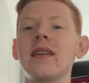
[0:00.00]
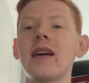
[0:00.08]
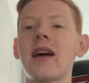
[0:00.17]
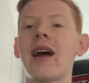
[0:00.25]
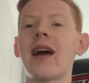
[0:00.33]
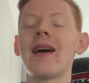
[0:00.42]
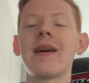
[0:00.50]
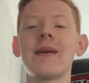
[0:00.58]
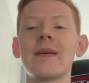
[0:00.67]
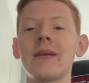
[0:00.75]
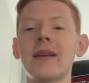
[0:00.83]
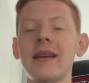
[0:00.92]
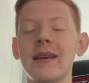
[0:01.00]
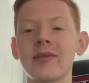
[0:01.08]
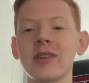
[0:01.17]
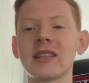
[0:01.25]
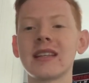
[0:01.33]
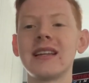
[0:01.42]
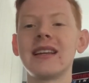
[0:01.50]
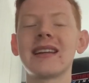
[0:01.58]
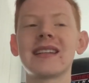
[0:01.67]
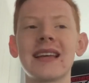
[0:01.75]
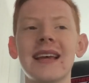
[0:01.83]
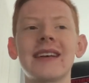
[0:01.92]
Liam Rosenior
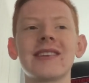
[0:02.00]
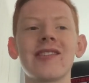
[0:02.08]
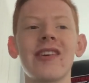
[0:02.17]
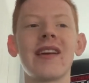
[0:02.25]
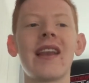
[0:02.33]
can take us on.